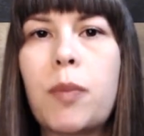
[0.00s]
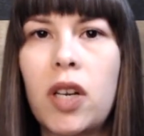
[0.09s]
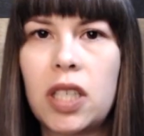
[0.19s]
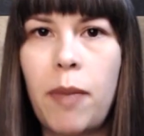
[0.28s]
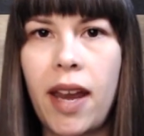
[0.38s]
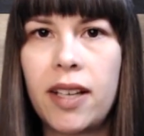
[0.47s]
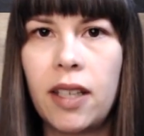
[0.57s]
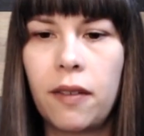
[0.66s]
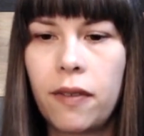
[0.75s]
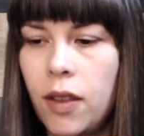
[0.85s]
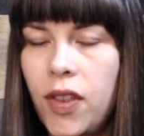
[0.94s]

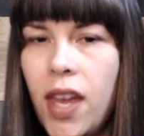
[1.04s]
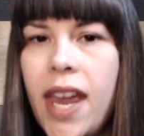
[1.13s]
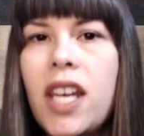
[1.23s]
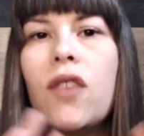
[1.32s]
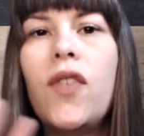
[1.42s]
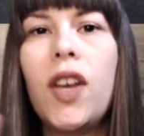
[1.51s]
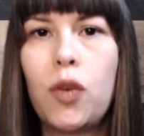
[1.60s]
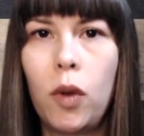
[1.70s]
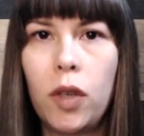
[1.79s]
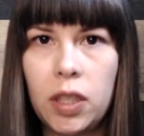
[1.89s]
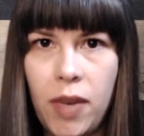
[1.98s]
perspective. The
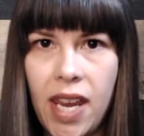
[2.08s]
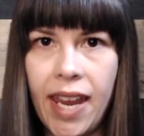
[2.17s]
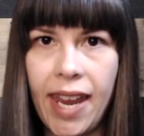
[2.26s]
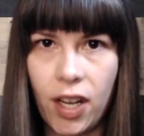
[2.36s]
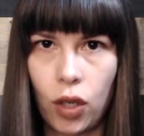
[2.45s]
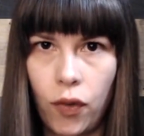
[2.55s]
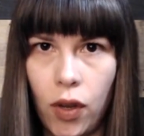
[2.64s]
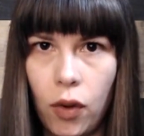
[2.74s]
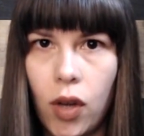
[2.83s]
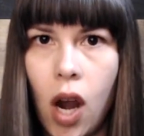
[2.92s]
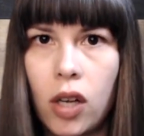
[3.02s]
individuals being
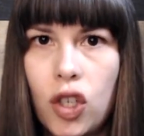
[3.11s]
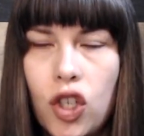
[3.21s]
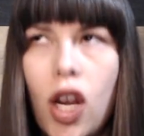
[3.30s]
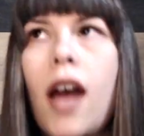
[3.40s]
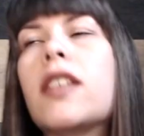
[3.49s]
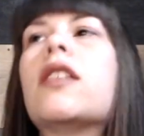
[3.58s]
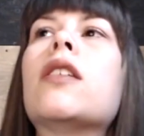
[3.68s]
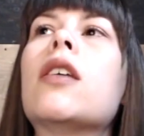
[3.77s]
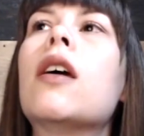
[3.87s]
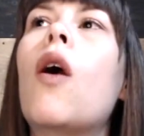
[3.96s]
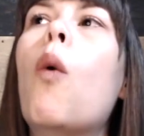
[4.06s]
interviewed are
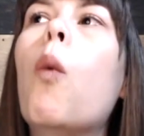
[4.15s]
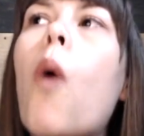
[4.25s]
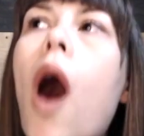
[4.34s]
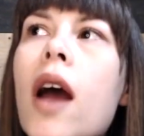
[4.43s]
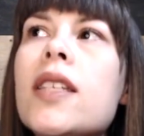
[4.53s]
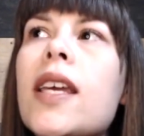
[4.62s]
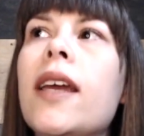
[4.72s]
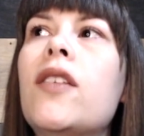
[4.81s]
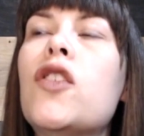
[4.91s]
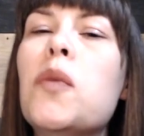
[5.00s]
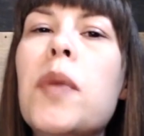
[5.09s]
just wanting
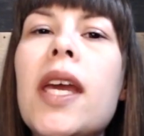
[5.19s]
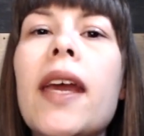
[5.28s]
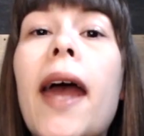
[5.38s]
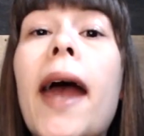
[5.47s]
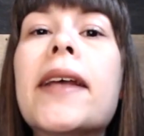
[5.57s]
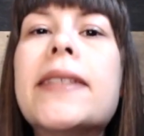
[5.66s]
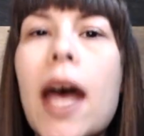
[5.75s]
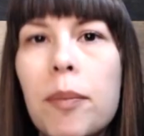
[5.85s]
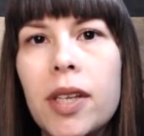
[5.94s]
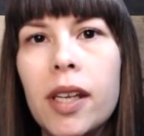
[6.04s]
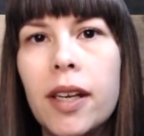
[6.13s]
to be
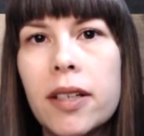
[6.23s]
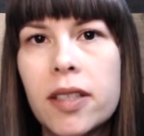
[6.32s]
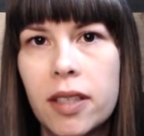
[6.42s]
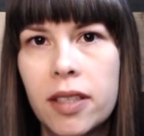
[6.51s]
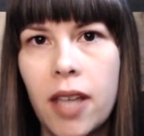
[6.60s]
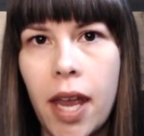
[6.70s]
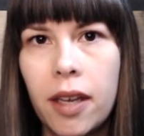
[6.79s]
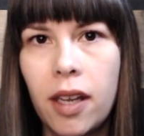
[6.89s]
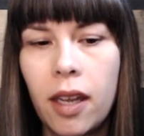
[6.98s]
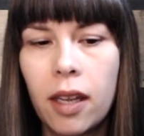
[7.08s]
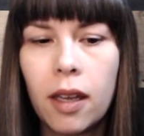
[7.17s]
accepted in
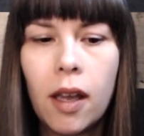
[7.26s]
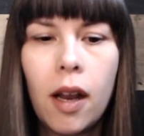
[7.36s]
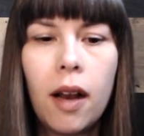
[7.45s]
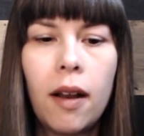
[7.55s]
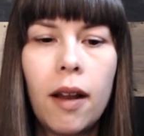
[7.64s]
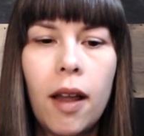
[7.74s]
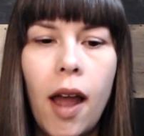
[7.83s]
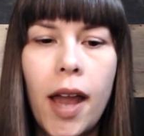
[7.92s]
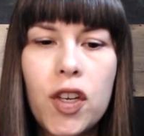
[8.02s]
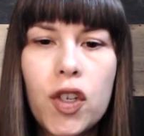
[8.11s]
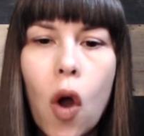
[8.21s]
society.
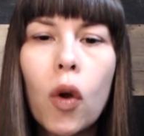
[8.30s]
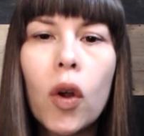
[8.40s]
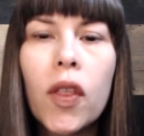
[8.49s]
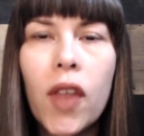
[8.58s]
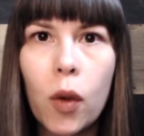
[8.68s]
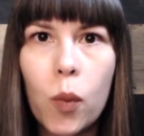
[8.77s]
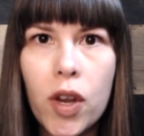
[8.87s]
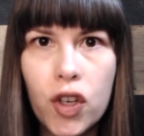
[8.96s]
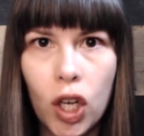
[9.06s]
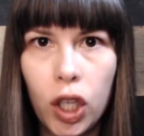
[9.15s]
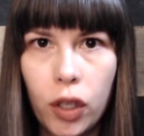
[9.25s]
I don't think we
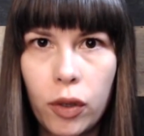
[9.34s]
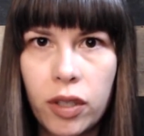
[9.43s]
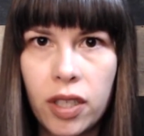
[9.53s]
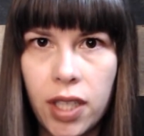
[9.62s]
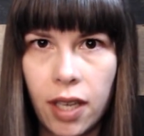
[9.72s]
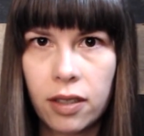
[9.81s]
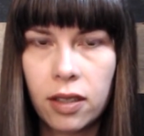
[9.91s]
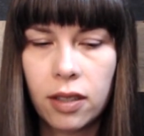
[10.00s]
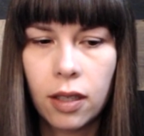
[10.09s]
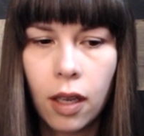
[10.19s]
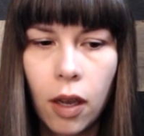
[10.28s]
should lose
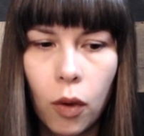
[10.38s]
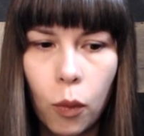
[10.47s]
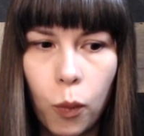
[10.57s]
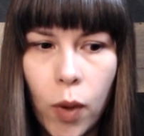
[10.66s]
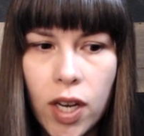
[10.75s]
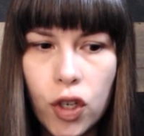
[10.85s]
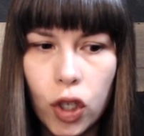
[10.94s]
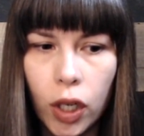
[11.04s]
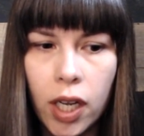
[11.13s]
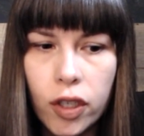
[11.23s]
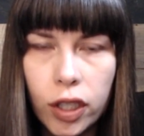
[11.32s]
this. We
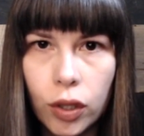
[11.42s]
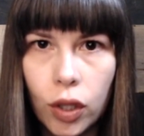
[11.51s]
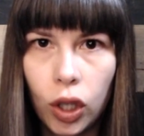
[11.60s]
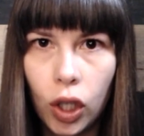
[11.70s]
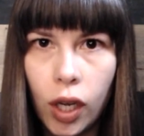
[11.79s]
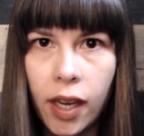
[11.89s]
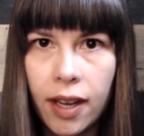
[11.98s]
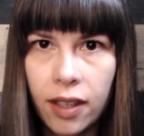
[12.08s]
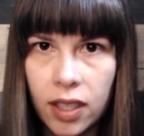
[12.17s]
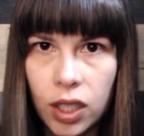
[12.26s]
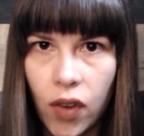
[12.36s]
shouldn't just look
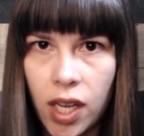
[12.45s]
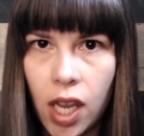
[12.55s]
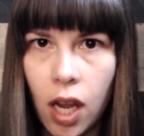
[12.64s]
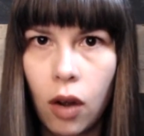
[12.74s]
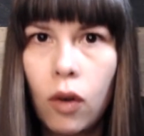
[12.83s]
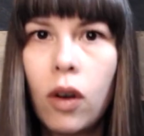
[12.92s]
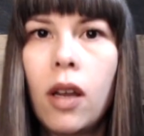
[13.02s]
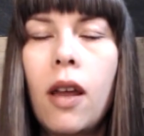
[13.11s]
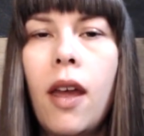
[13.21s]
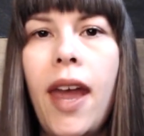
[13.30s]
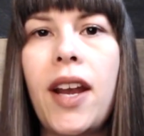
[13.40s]
at this video
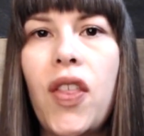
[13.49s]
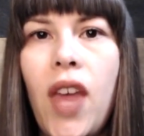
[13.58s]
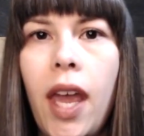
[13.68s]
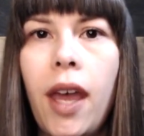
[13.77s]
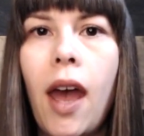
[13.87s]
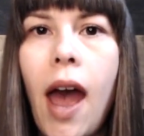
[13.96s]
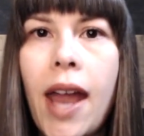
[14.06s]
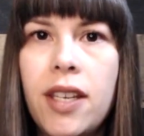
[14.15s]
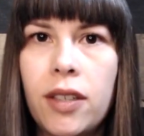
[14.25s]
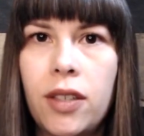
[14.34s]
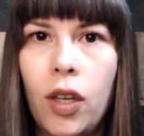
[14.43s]
and think, I
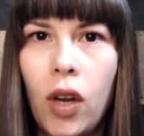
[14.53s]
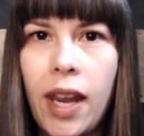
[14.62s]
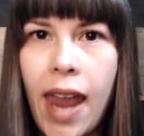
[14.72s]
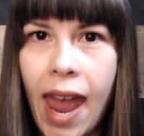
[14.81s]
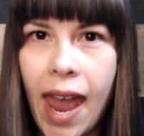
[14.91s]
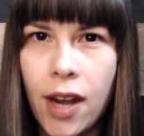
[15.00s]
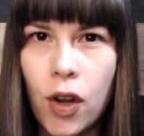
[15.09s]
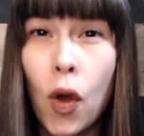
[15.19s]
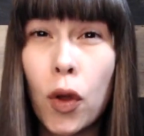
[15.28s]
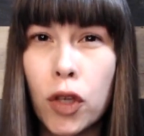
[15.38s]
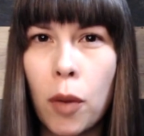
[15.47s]
disagree and
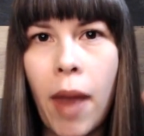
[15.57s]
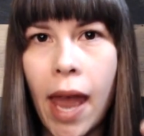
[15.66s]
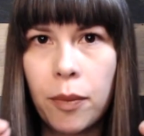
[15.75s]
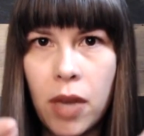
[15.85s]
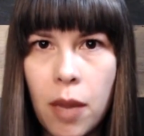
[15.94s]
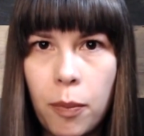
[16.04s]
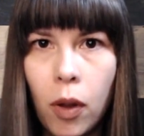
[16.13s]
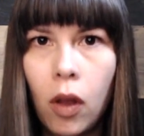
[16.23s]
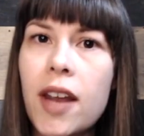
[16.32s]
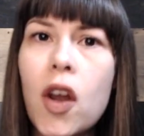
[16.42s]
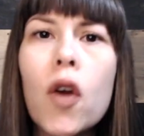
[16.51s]
those are bad
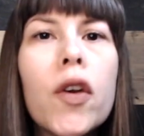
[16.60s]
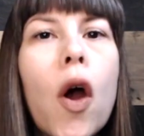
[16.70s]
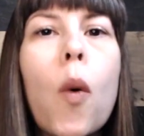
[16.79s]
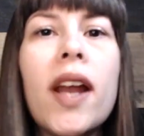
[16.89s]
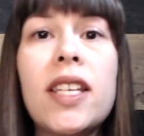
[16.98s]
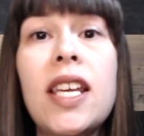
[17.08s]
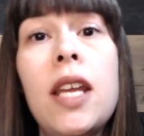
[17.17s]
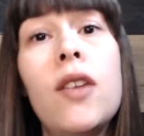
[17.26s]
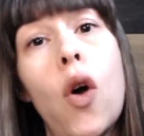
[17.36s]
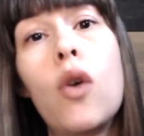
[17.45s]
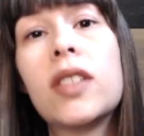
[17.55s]
people. I don't know what
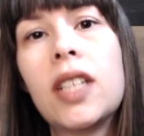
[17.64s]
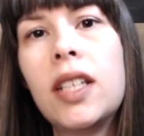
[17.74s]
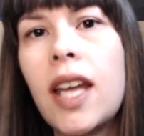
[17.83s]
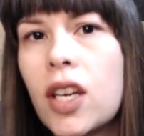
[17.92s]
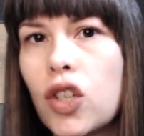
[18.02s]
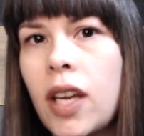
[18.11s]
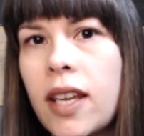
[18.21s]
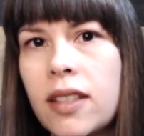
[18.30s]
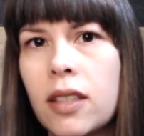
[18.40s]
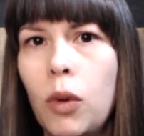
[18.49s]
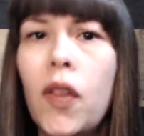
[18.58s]
Teen Vogue's intention
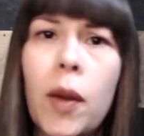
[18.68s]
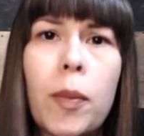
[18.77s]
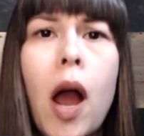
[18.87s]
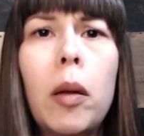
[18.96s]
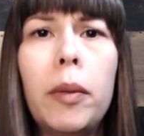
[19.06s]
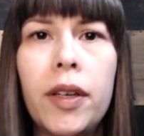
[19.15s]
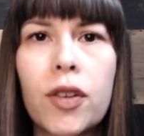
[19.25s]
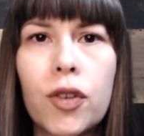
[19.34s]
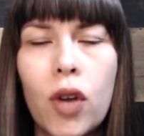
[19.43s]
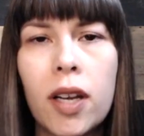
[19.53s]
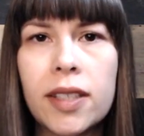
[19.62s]
is. Well, they're probably
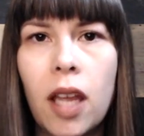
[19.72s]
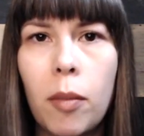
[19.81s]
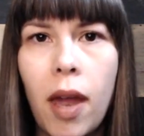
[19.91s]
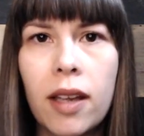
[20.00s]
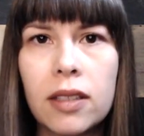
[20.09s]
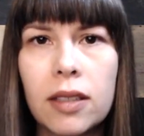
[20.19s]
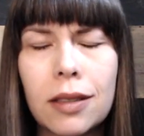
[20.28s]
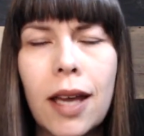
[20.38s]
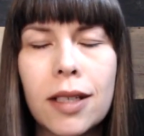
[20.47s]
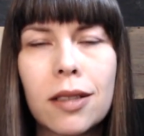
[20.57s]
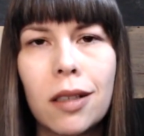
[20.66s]
just trying to sell magazines.
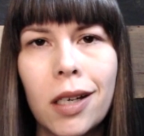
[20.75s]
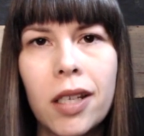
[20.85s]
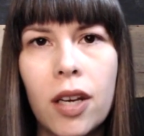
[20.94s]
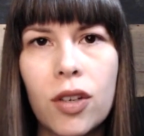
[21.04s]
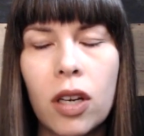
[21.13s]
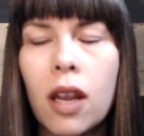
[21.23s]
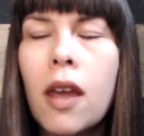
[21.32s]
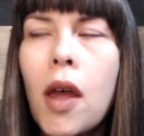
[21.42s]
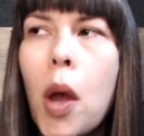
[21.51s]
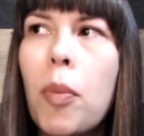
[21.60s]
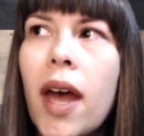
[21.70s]
That's their intention.
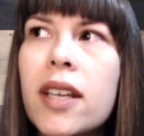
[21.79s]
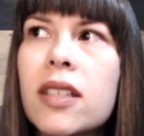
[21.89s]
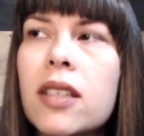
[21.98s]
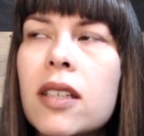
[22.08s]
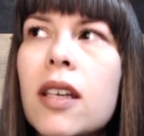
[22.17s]
But